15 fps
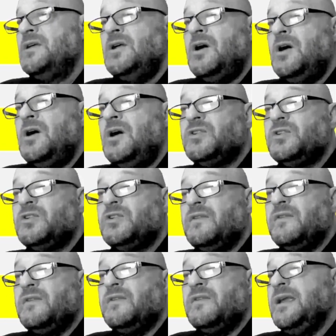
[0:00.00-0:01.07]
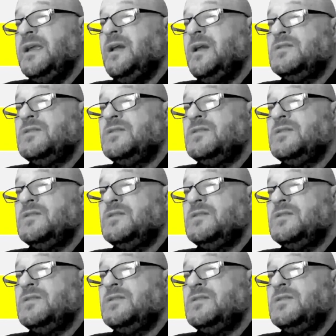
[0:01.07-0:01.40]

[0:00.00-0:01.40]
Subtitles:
Alternatively, it also